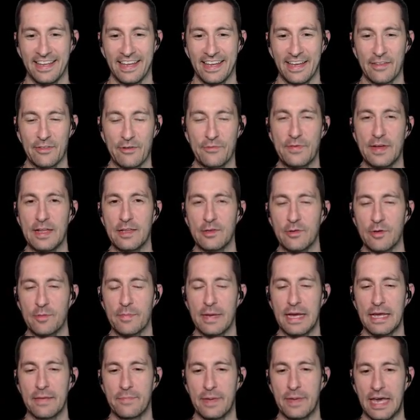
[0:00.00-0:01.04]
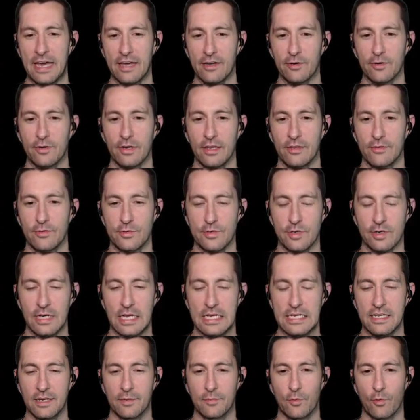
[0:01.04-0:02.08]
Yeah, they're following my pattern, and they're starting
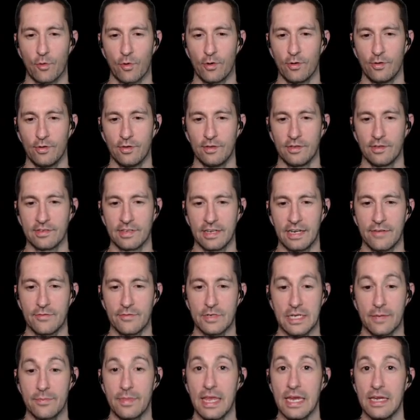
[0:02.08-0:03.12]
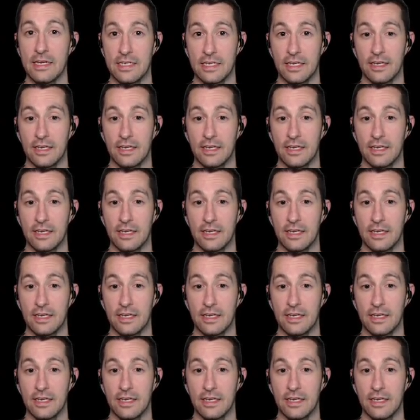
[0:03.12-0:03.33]
to dig more holes. And every time they